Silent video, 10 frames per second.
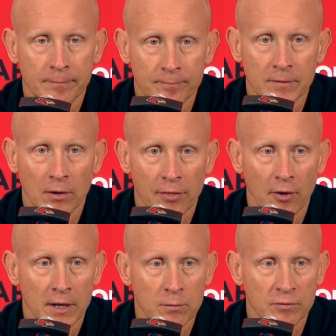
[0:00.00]
You know, I
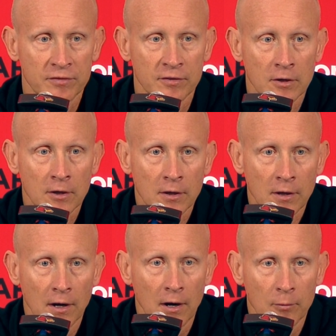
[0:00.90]
thought he was
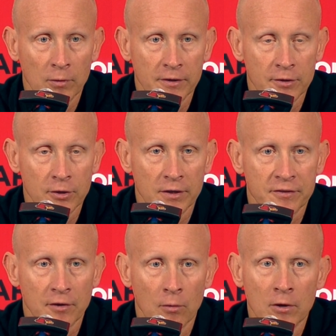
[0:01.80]
really good.
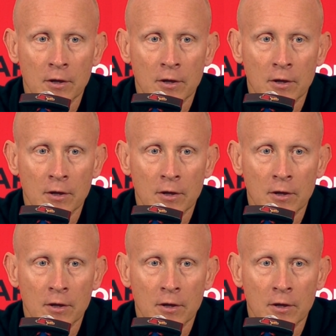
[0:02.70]
So,